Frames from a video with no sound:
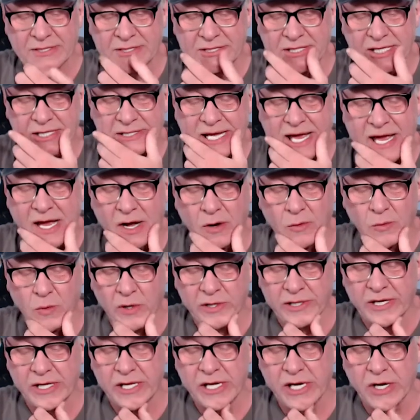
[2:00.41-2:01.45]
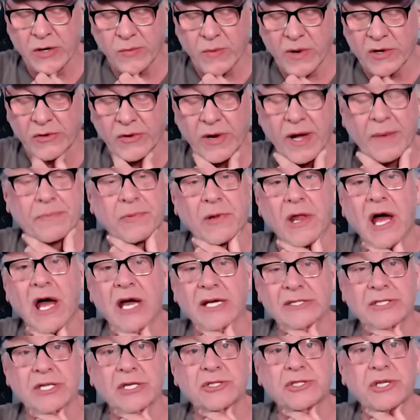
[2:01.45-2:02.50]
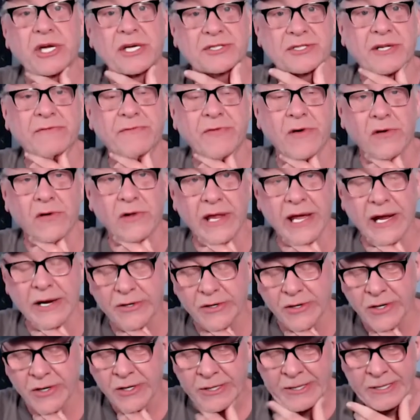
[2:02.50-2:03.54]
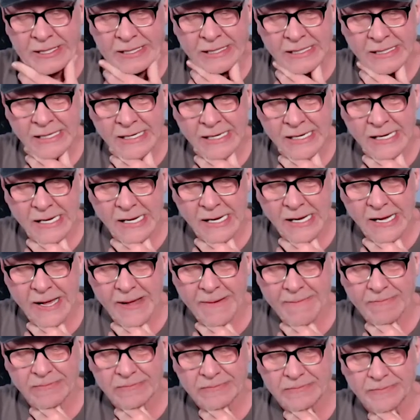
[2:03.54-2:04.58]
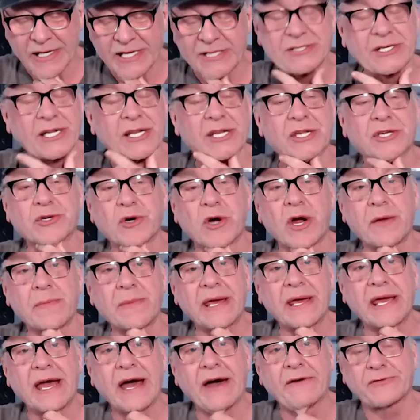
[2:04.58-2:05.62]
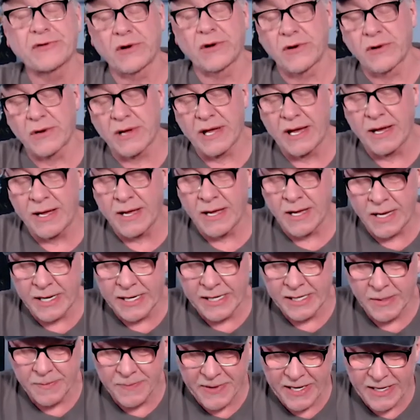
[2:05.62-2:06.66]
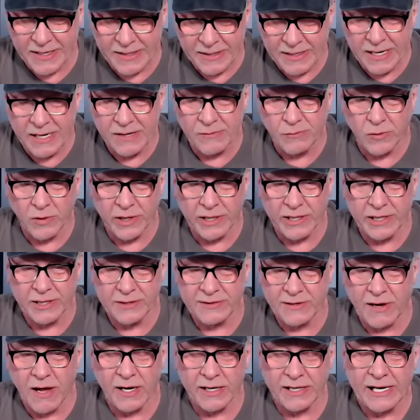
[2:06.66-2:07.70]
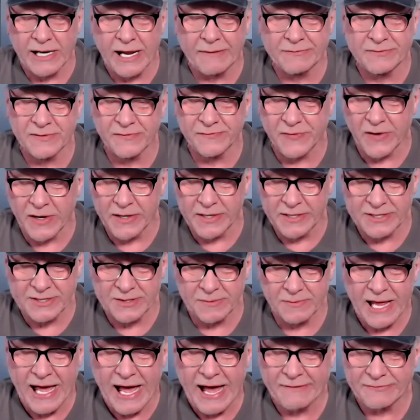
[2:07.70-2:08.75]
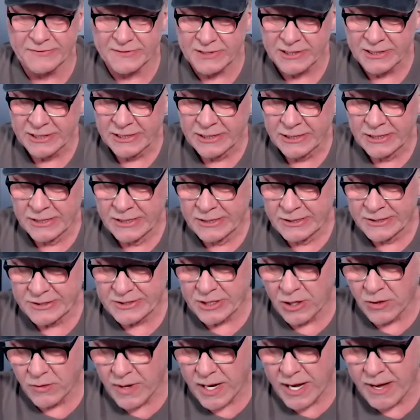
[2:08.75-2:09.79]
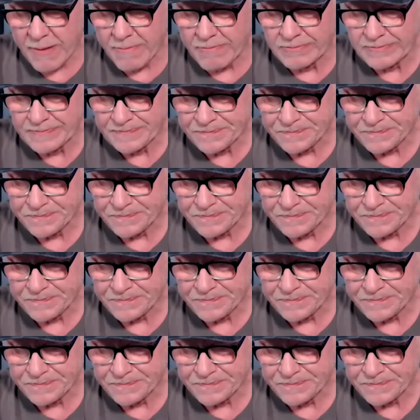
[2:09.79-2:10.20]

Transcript: six A L Rookie of the Year runner-up, lost to Justin Verlander, um, but he's going to join me after uh, in a bit, and we're going to talk and have some fun and some laughs. So um,